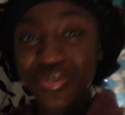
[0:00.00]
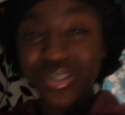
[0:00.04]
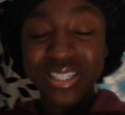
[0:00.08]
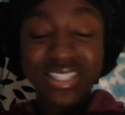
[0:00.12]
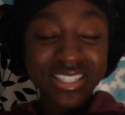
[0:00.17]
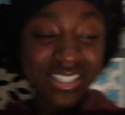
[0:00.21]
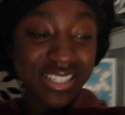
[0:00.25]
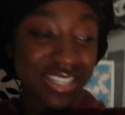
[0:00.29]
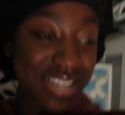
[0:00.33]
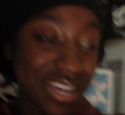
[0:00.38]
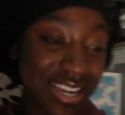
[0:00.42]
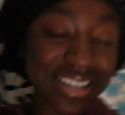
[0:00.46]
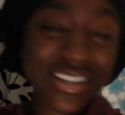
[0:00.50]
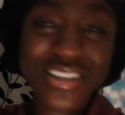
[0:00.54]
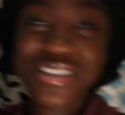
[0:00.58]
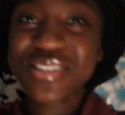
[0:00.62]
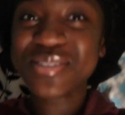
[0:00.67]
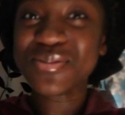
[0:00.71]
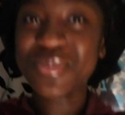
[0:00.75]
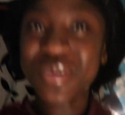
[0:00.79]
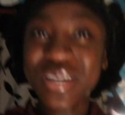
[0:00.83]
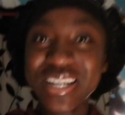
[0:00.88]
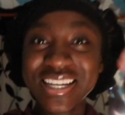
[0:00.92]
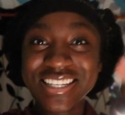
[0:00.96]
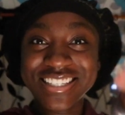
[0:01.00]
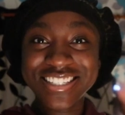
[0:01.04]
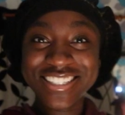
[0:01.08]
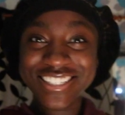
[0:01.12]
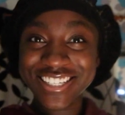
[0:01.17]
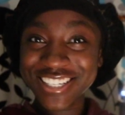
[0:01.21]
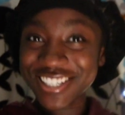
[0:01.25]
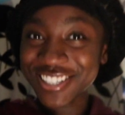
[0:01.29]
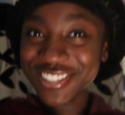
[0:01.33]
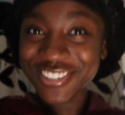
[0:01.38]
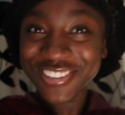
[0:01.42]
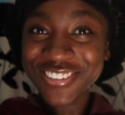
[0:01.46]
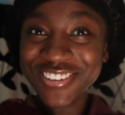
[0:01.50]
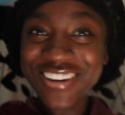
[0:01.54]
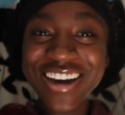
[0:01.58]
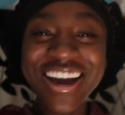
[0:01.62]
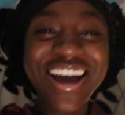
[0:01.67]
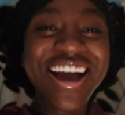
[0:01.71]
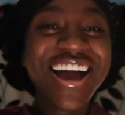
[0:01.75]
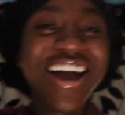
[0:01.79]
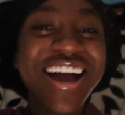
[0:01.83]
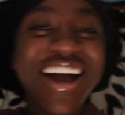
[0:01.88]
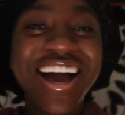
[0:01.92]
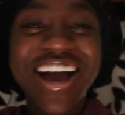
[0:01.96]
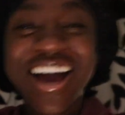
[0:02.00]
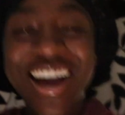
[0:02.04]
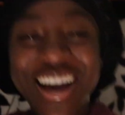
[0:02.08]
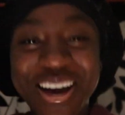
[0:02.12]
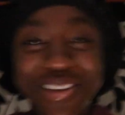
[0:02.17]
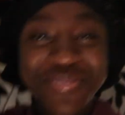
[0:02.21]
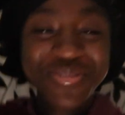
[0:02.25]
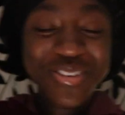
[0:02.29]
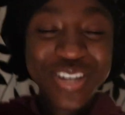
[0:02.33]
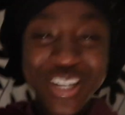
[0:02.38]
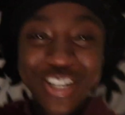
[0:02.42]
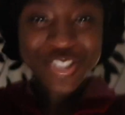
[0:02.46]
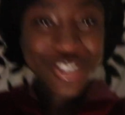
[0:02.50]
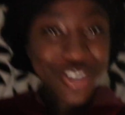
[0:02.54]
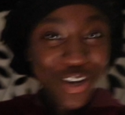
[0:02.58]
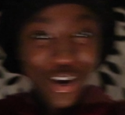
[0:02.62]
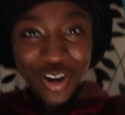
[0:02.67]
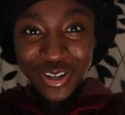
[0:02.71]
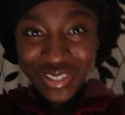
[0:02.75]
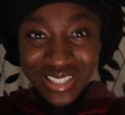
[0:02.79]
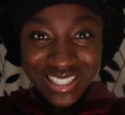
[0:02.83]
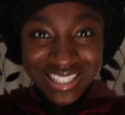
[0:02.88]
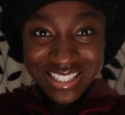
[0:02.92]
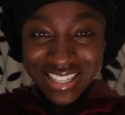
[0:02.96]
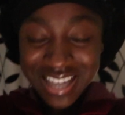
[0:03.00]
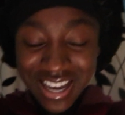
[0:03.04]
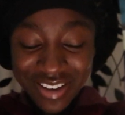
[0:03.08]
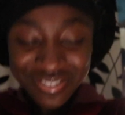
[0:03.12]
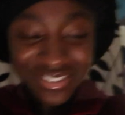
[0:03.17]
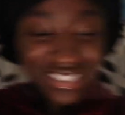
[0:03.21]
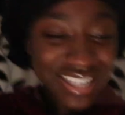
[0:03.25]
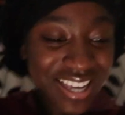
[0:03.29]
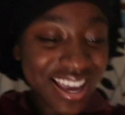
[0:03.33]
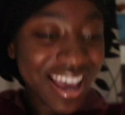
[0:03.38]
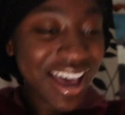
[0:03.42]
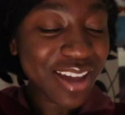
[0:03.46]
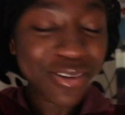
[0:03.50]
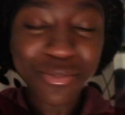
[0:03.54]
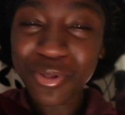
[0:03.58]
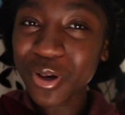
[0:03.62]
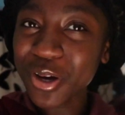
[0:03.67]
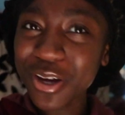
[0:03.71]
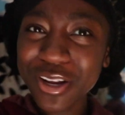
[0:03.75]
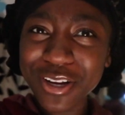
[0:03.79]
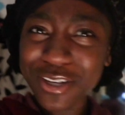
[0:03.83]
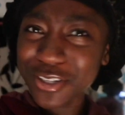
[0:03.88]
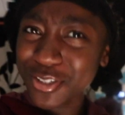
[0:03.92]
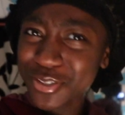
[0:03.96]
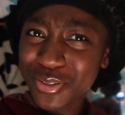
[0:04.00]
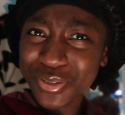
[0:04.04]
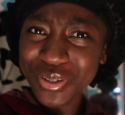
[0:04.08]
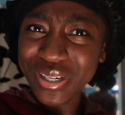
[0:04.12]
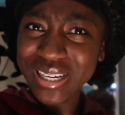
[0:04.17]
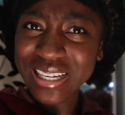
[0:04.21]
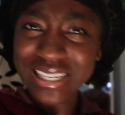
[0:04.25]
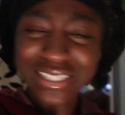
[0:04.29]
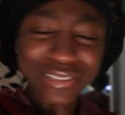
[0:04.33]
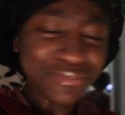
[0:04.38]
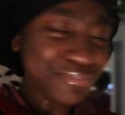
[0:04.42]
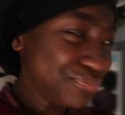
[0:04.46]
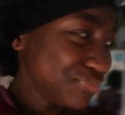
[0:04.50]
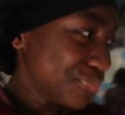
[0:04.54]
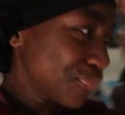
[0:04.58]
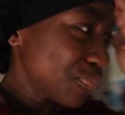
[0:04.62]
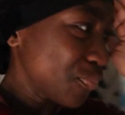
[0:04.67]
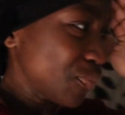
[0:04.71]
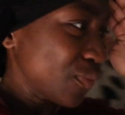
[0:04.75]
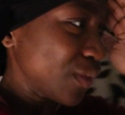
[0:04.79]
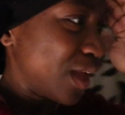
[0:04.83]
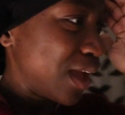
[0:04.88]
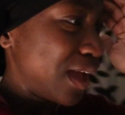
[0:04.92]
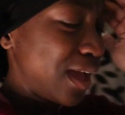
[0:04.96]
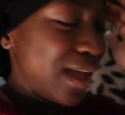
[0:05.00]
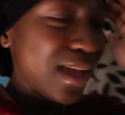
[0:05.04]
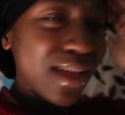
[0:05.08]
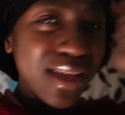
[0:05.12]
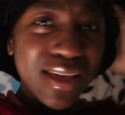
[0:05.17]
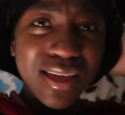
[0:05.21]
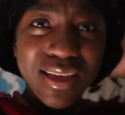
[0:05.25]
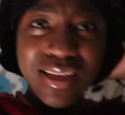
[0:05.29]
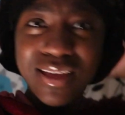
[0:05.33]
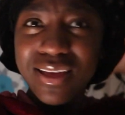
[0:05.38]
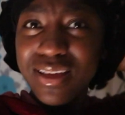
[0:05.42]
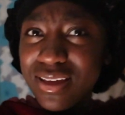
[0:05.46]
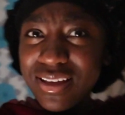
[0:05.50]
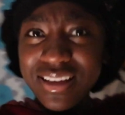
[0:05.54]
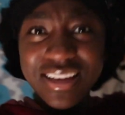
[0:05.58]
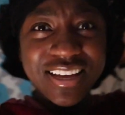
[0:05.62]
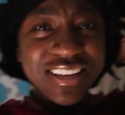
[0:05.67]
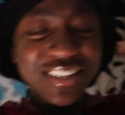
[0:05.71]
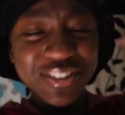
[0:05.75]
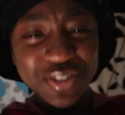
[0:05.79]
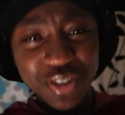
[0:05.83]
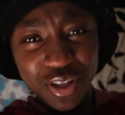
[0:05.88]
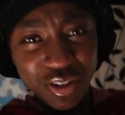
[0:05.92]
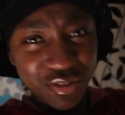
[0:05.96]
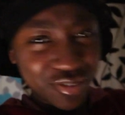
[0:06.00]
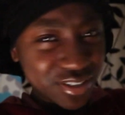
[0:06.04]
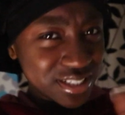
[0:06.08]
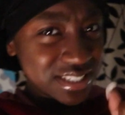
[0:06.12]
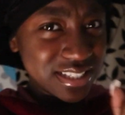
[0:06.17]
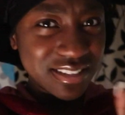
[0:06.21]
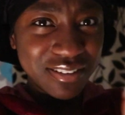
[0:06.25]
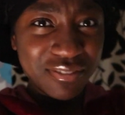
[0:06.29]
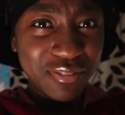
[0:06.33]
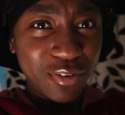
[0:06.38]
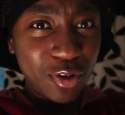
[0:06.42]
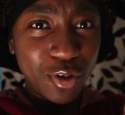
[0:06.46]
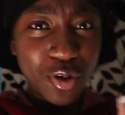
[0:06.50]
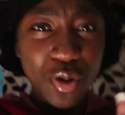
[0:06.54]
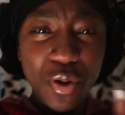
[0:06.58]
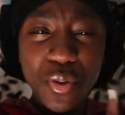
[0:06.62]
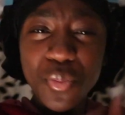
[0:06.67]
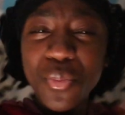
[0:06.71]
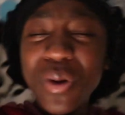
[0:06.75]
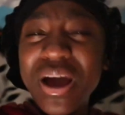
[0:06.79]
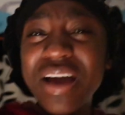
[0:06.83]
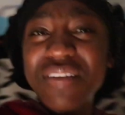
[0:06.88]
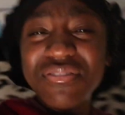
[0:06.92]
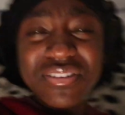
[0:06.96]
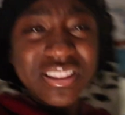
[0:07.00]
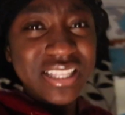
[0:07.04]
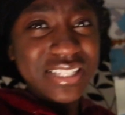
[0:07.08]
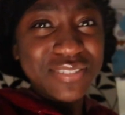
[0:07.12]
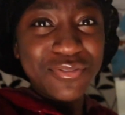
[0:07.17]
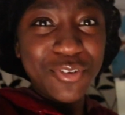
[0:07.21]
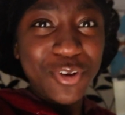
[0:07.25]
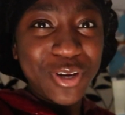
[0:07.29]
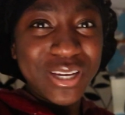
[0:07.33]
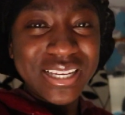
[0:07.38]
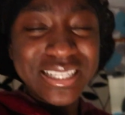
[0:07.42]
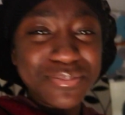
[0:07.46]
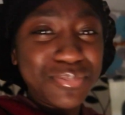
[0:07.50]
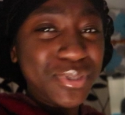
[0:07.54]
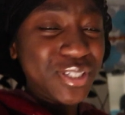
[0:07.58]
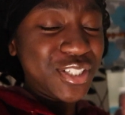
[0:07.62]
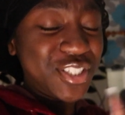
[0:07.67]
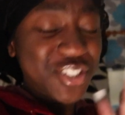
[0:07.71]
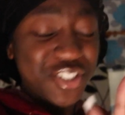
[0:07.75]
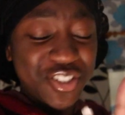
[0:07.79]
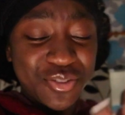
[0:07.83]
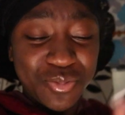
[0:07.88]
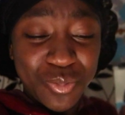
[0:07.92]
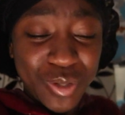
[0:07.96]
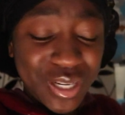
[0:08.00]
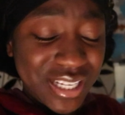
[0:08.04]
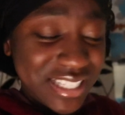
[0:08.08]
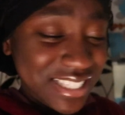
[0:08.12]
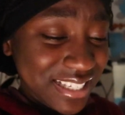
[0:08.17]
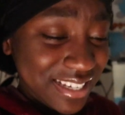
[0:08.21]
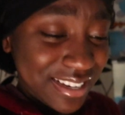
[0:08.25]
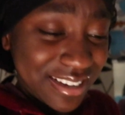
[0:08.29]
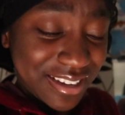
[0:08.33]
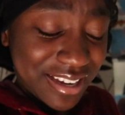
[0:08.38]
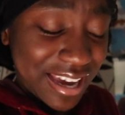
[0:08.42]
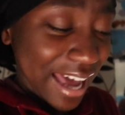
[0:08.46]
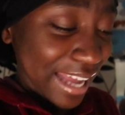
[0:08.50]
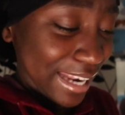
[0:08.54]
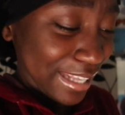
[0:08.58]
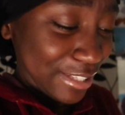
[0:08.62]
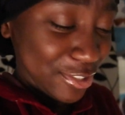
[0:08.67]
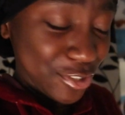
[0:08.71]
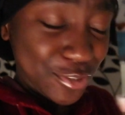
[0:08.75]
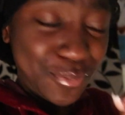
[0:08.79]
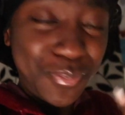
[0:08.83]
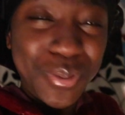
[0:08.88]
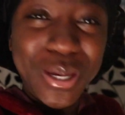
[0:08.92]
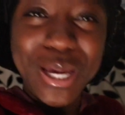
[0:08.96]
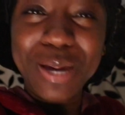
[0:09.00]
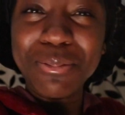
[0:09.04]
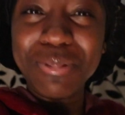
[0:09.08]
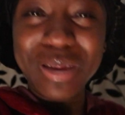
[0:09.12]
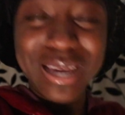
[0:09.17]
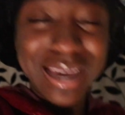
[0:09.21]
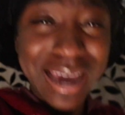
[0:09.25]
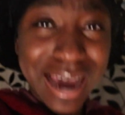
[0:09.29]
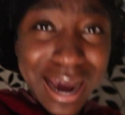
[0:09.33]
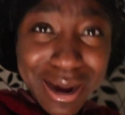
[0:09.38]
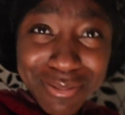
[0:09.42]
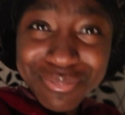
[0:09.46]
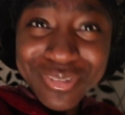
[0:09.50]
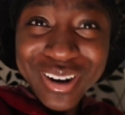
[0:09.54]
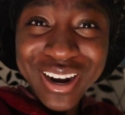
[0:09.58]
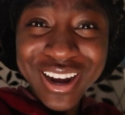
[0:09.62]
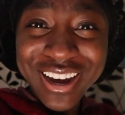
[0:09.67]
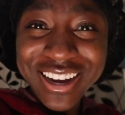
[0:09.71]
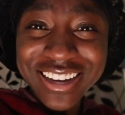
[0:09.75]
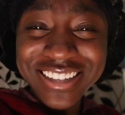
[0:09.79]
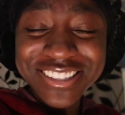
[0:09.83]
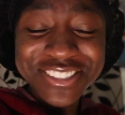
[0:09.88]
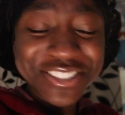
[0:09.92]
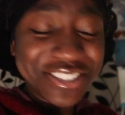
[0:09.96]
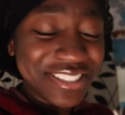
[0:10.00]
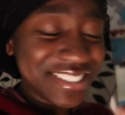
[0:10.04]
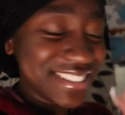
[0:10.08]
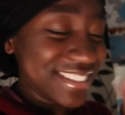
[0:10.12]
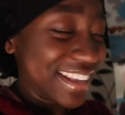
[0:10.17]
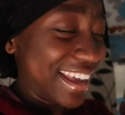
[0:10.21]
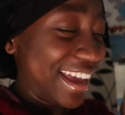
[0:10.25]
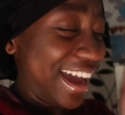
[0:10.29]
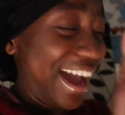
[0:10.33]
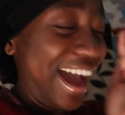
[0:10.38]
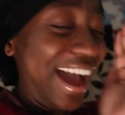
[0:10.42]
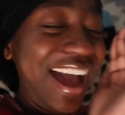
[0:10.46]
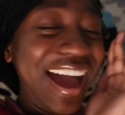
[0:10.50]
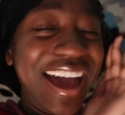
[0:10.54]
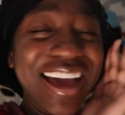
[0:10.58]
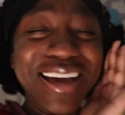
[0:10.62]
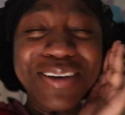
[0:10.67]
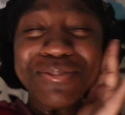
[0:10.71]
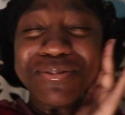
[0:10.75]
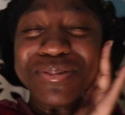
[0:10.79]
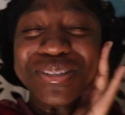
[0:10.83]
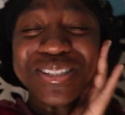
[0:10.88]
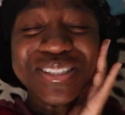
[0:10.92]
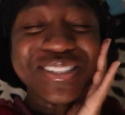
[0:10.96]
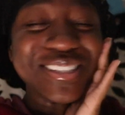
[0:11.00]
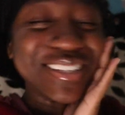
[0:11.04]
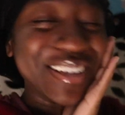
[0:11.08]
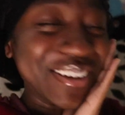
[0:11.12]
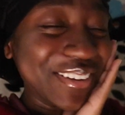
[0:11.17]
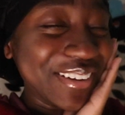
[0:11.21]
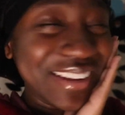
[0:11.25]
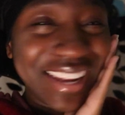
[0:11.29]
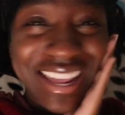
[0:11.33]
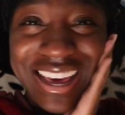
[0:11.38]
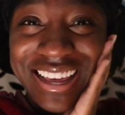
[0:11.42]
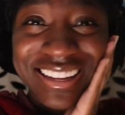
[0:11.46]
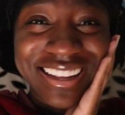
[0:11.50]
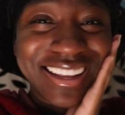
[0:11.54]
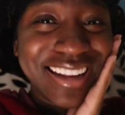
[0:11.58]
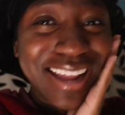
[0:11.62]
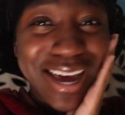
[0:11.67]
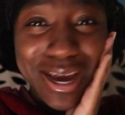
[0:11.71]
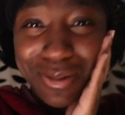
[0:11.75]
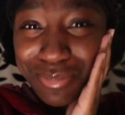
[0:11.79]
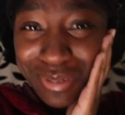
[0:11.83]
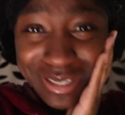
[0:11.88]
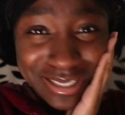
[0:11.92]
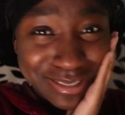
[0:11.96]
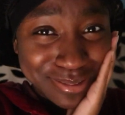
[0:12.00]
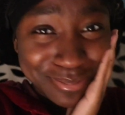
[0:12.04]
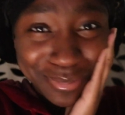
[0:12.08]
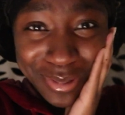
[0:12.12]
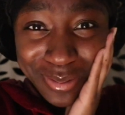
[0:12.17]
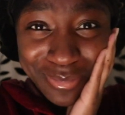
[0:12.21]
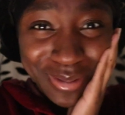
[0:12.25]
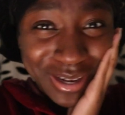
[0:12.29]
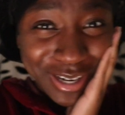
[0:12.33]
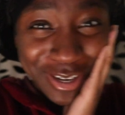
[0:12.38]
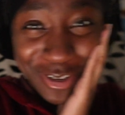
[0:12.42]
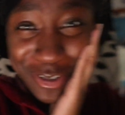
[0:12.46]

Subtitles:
EastEnders, we're gonna chill, because your girl deserves it, and we're gonna enjoy the rest of the vlog, whatever this vlog is. But just wanted to kind of just pick up the camera and just say I am so glad and happy to be back